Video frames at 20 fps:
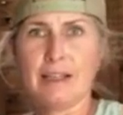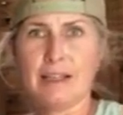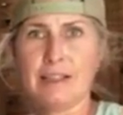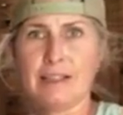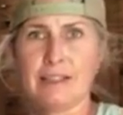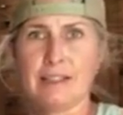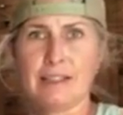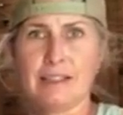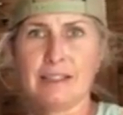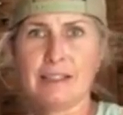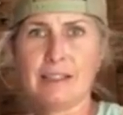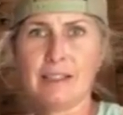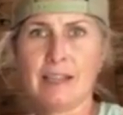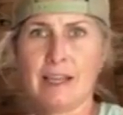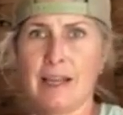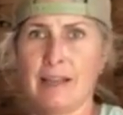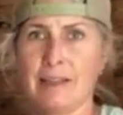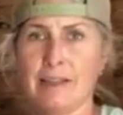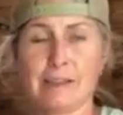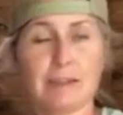this is
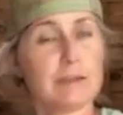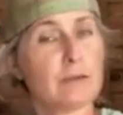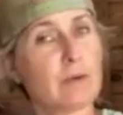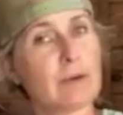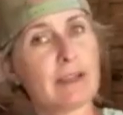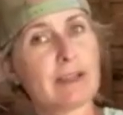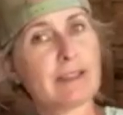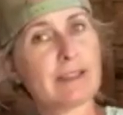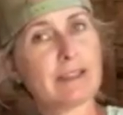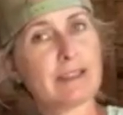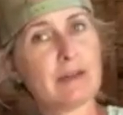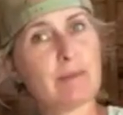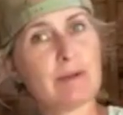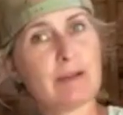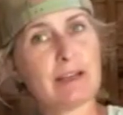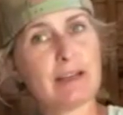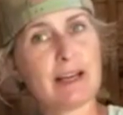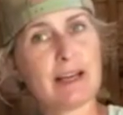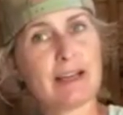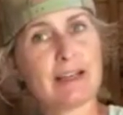where they sleep
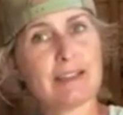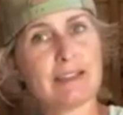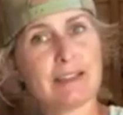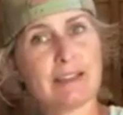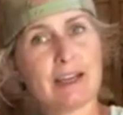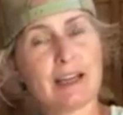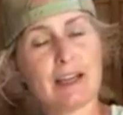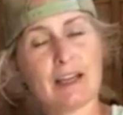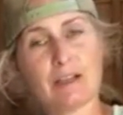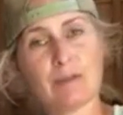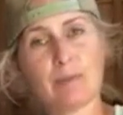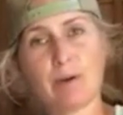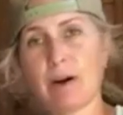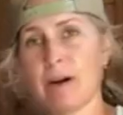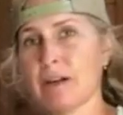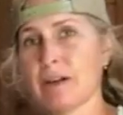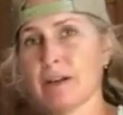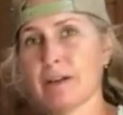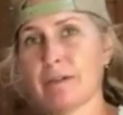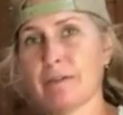at night. And
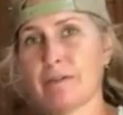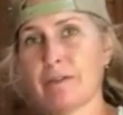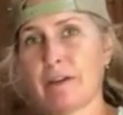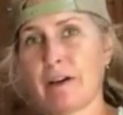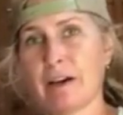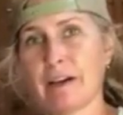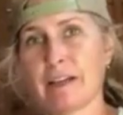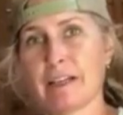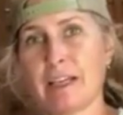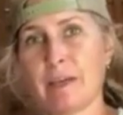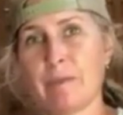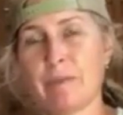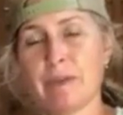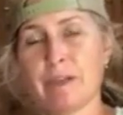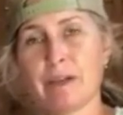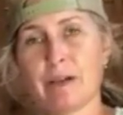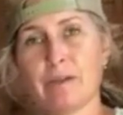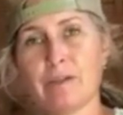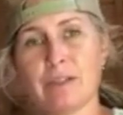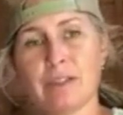part of keeping
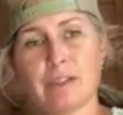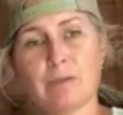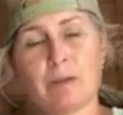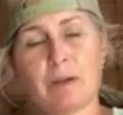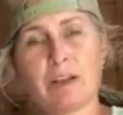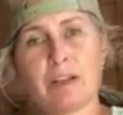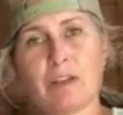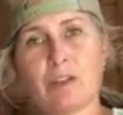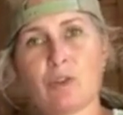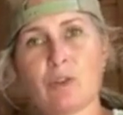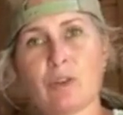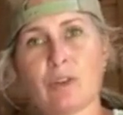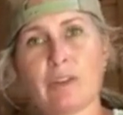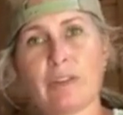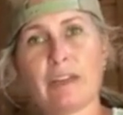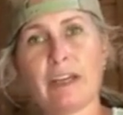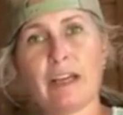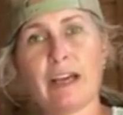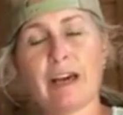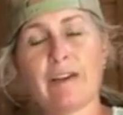goats is making sure
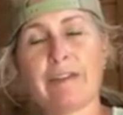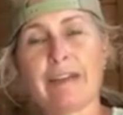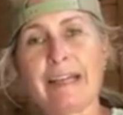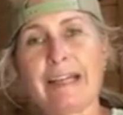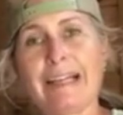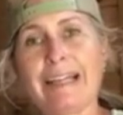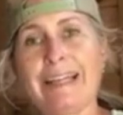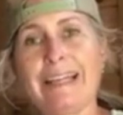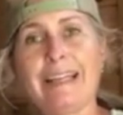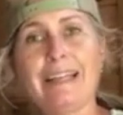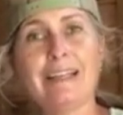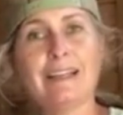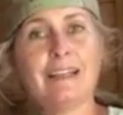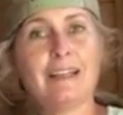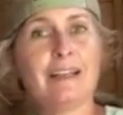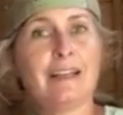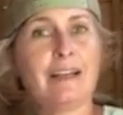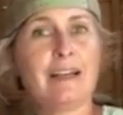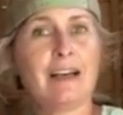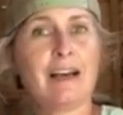that they have a clean,
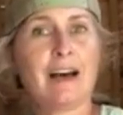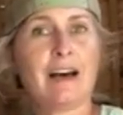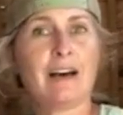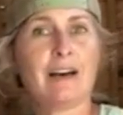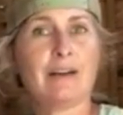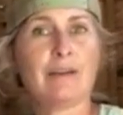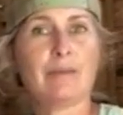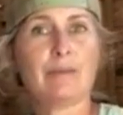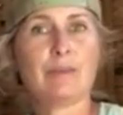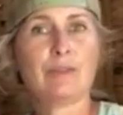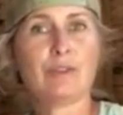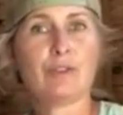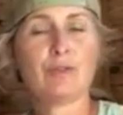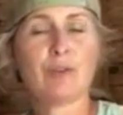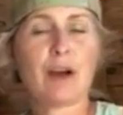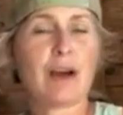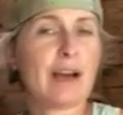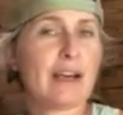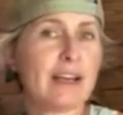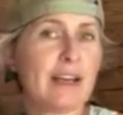
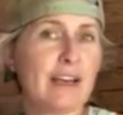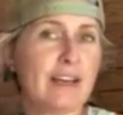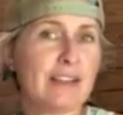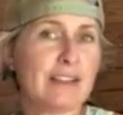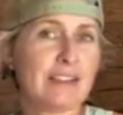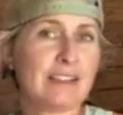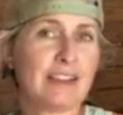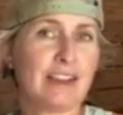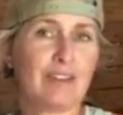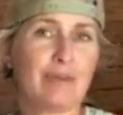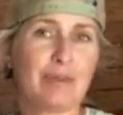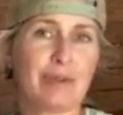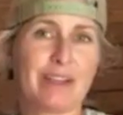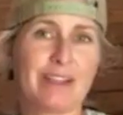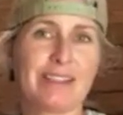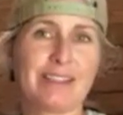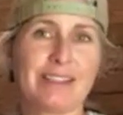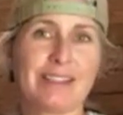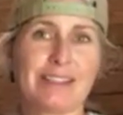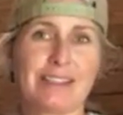dry, and safe
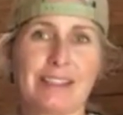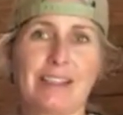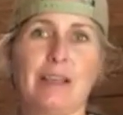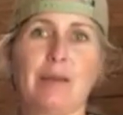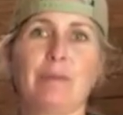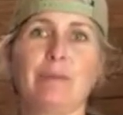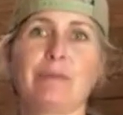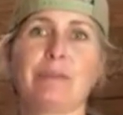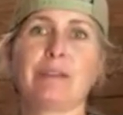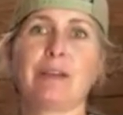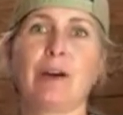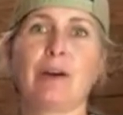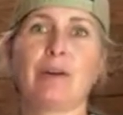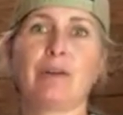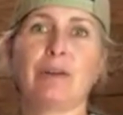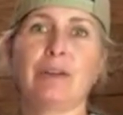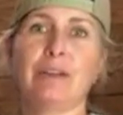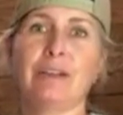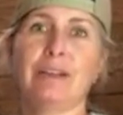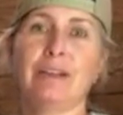place to sleep.
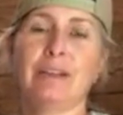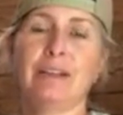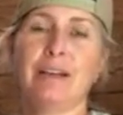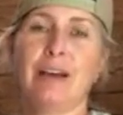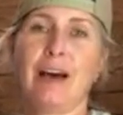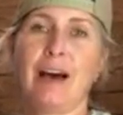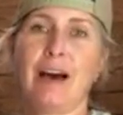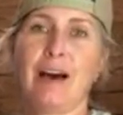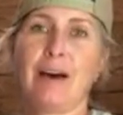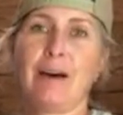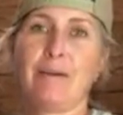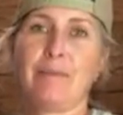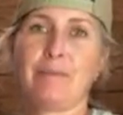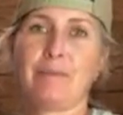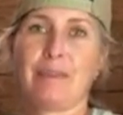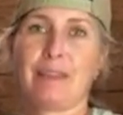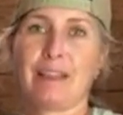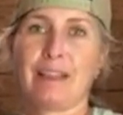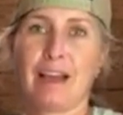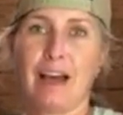So
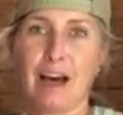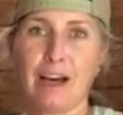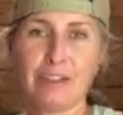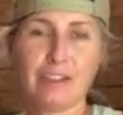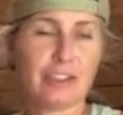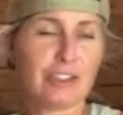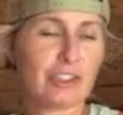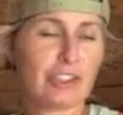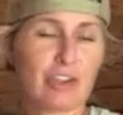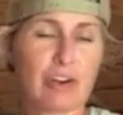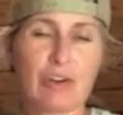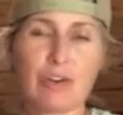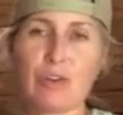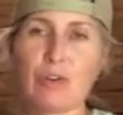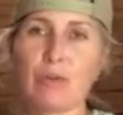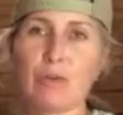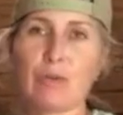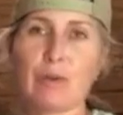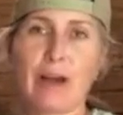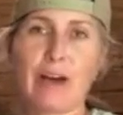I'll just show
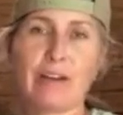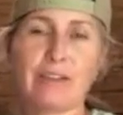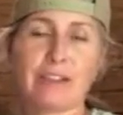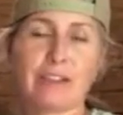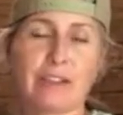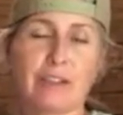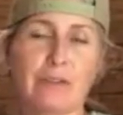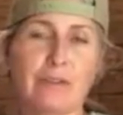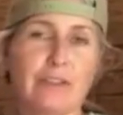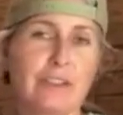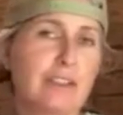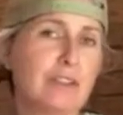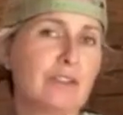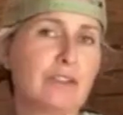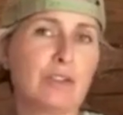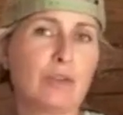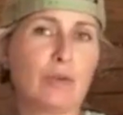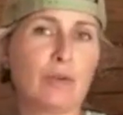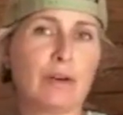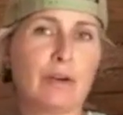you around a little video
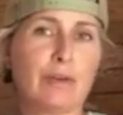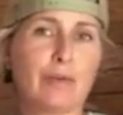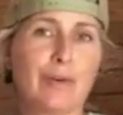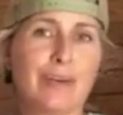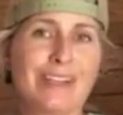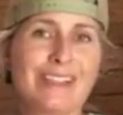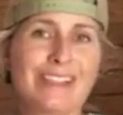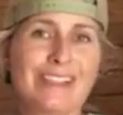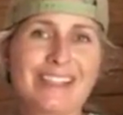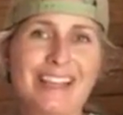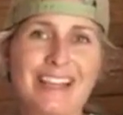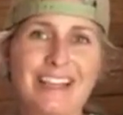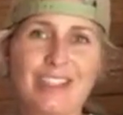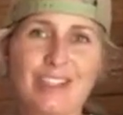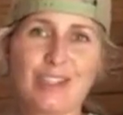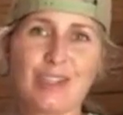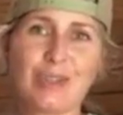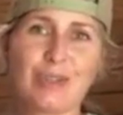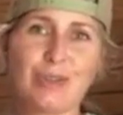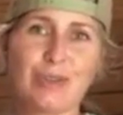tour of what it's like
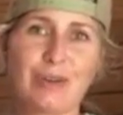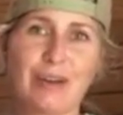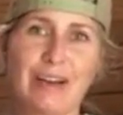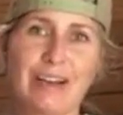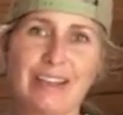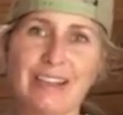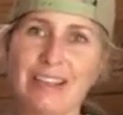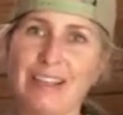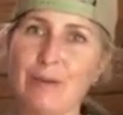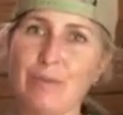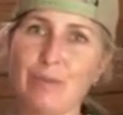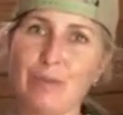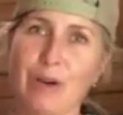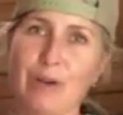to keep